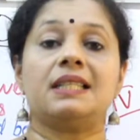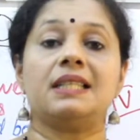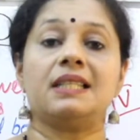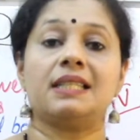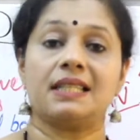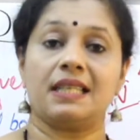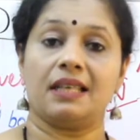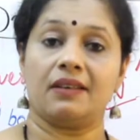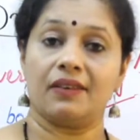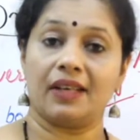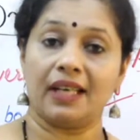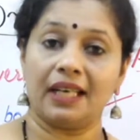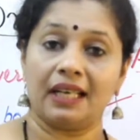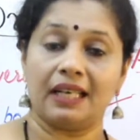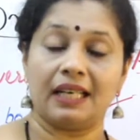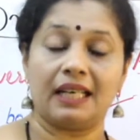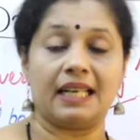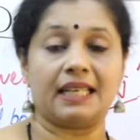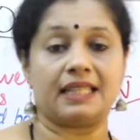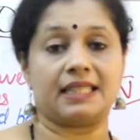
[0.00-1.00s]
is even
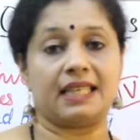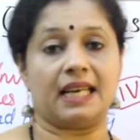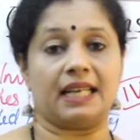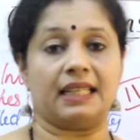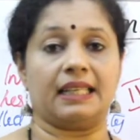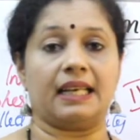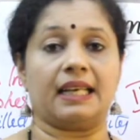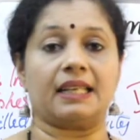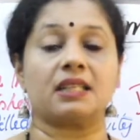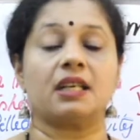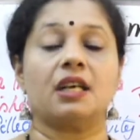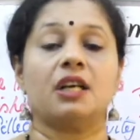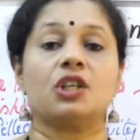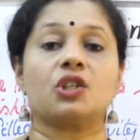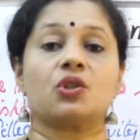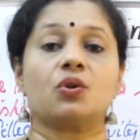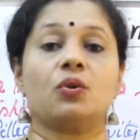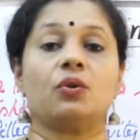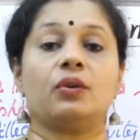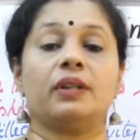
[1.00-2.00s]
less than that.
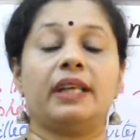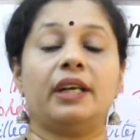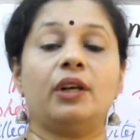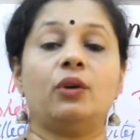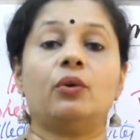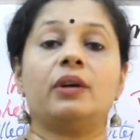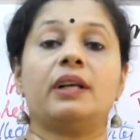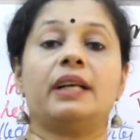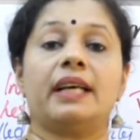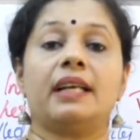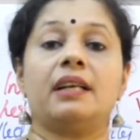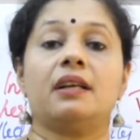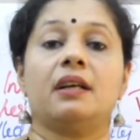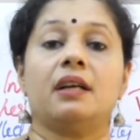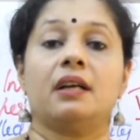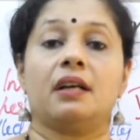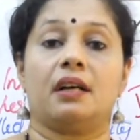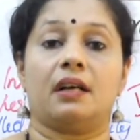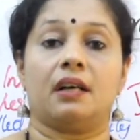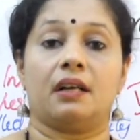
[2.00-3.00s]
So they don't get
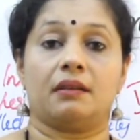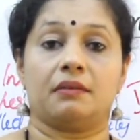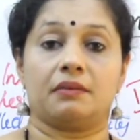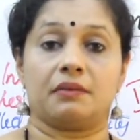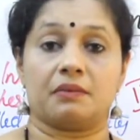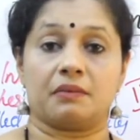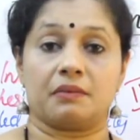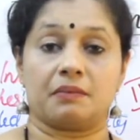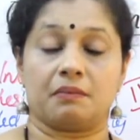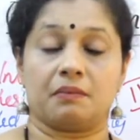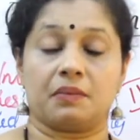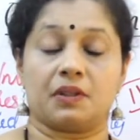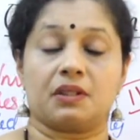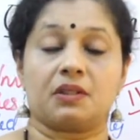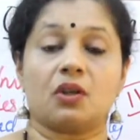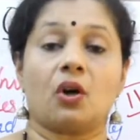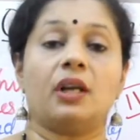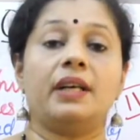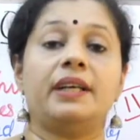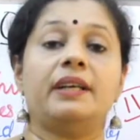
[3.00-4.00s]

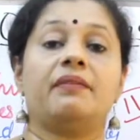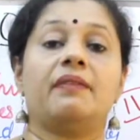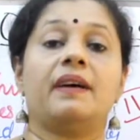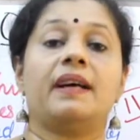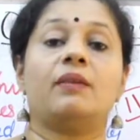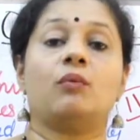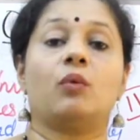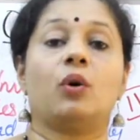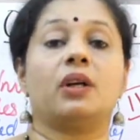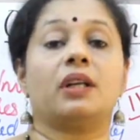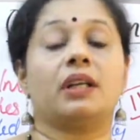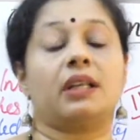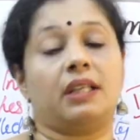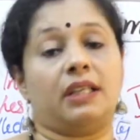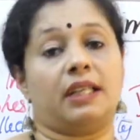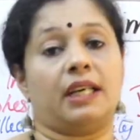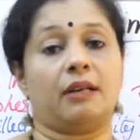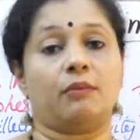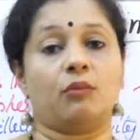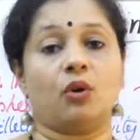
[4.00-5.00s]
solidified water in
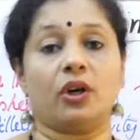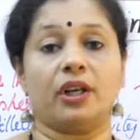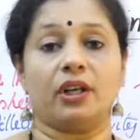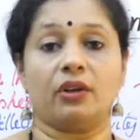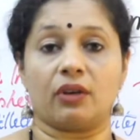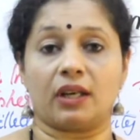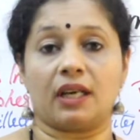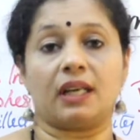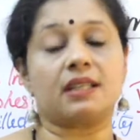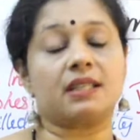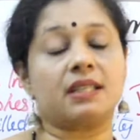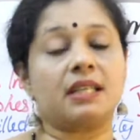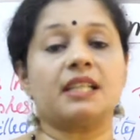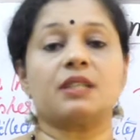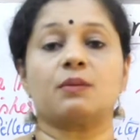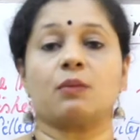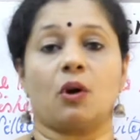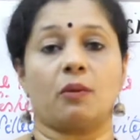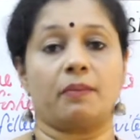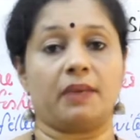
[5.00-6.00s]
their body or crystals
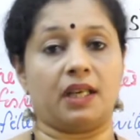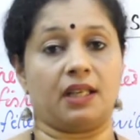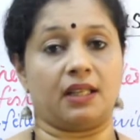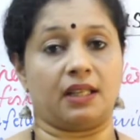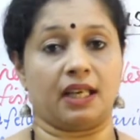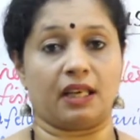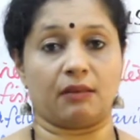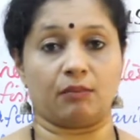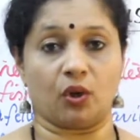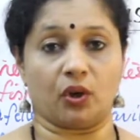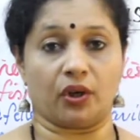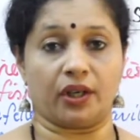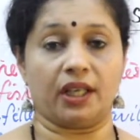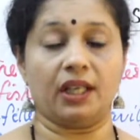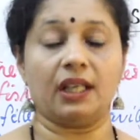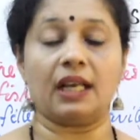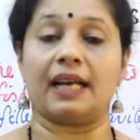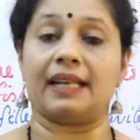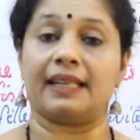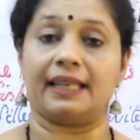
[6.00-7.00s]
forming in their body,
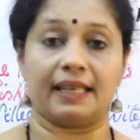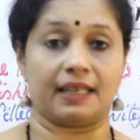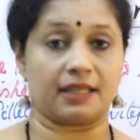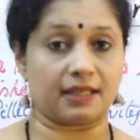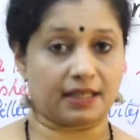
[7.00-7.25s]
and they are